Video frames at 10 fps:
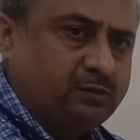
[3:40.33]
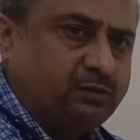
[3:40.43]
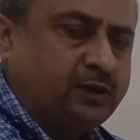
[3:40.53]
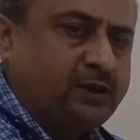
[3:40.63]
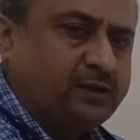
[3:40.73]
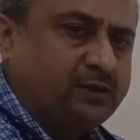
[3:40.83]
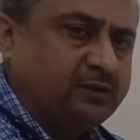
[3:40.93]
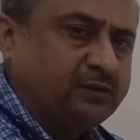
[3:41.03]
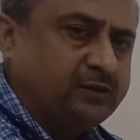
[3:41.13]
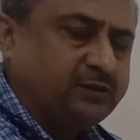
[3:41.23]
right,
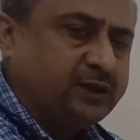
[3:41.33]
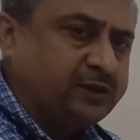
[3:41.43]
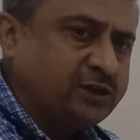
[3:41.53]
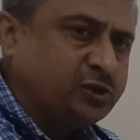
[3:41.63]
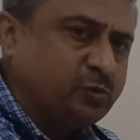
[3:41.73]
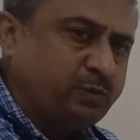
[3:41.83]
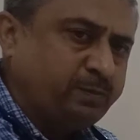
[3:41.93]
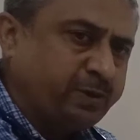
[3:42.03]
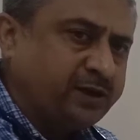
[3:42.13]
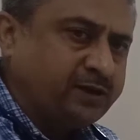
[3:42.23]
that is to be
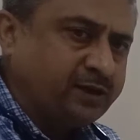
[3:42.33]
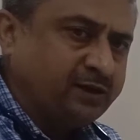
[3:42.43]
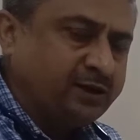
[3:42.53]
printed,